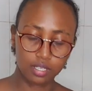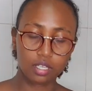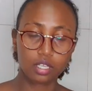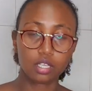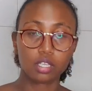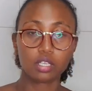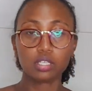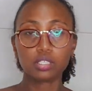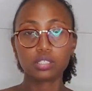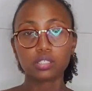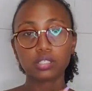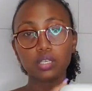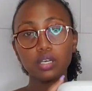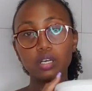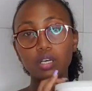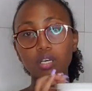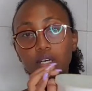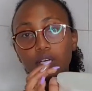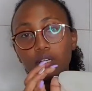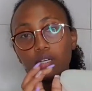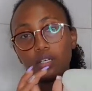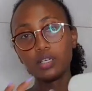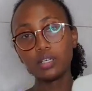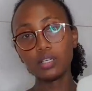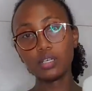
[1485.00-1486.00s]
So
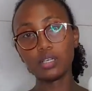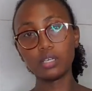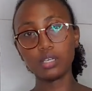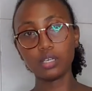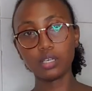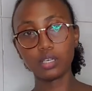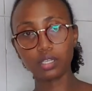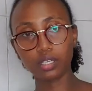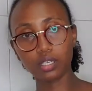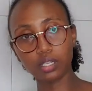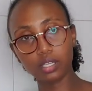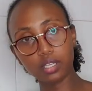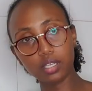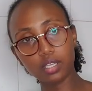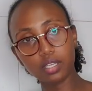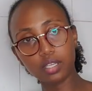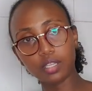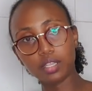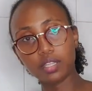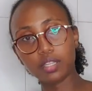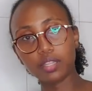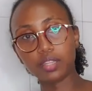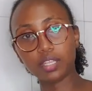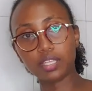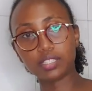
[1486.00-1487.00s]

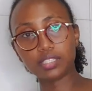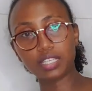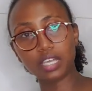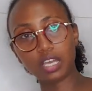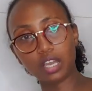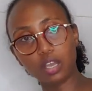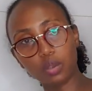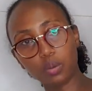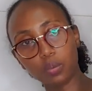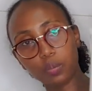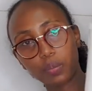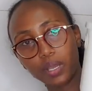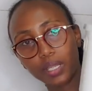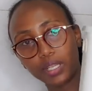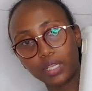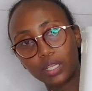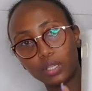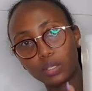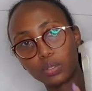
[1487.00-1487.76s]
that's how one